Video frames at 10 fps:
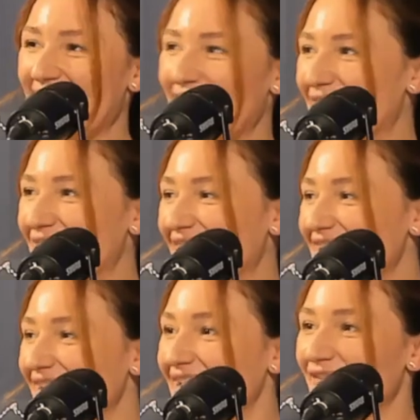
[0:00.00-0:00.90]

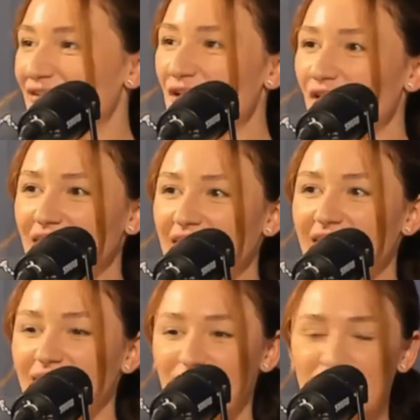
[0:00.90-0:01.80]
Amazing. Have you got any
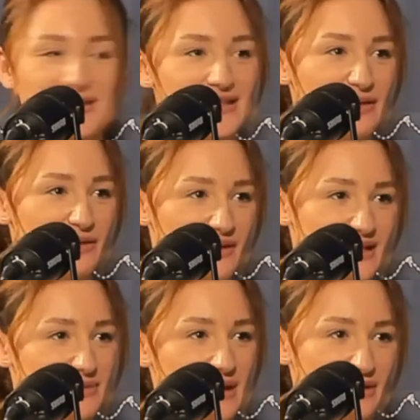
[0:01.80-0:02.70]
questions that you want to
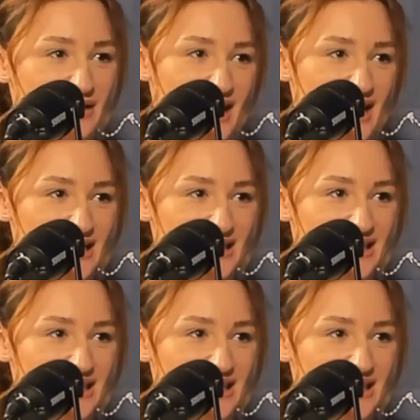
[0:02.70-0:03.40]
ask me while you're here?